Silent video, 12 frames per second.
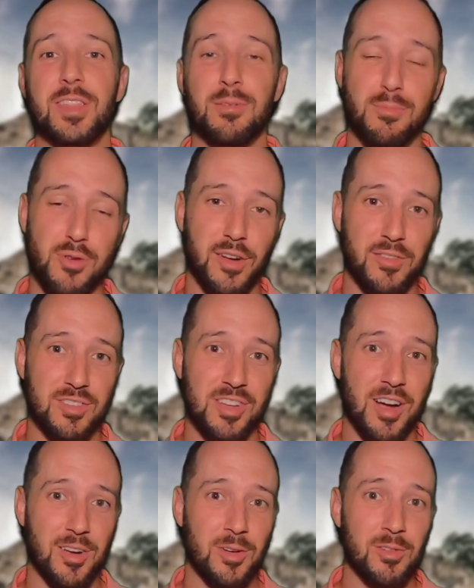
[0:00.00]
and the breakfast
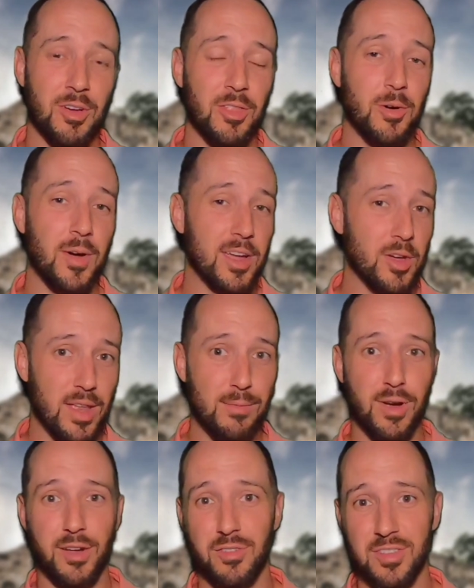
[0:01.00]
tacos, although I could eat
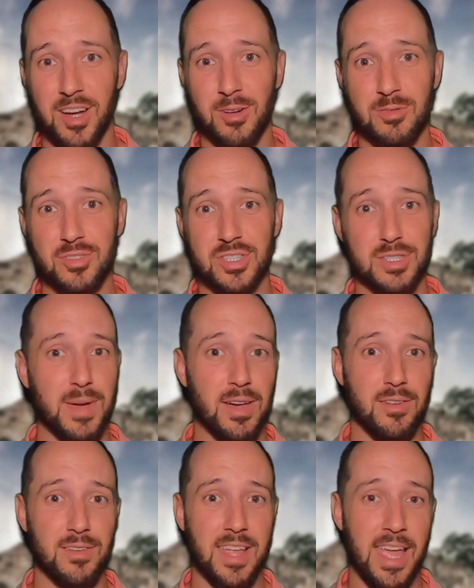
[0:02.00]
breakfast tacos just about
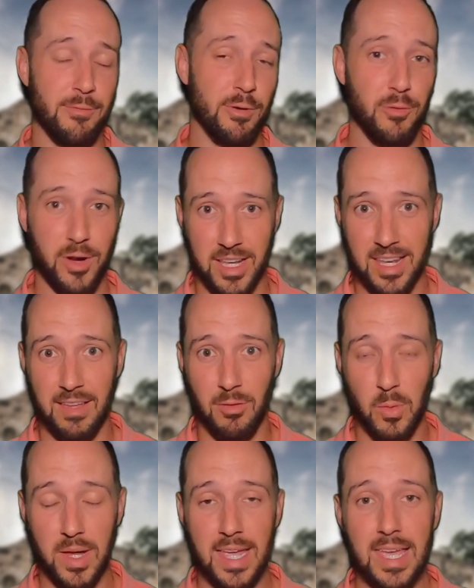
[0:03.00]
every freaking day of the
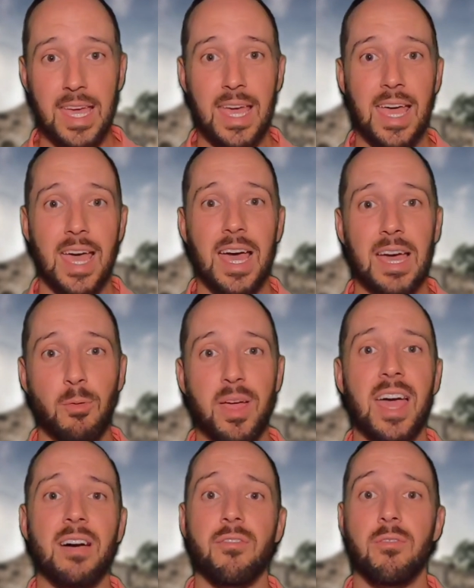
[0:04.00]
week. We
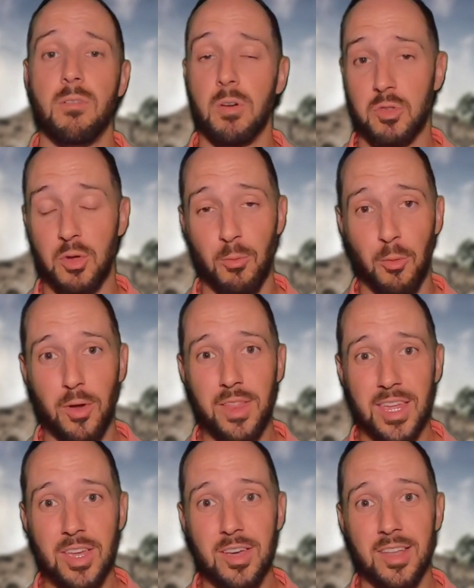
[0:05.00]
have some
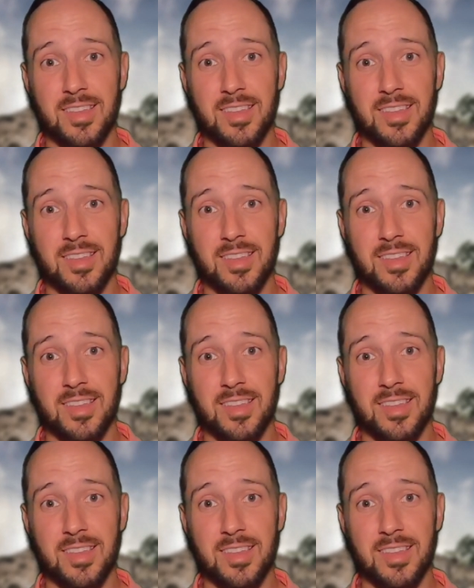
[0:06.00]
really good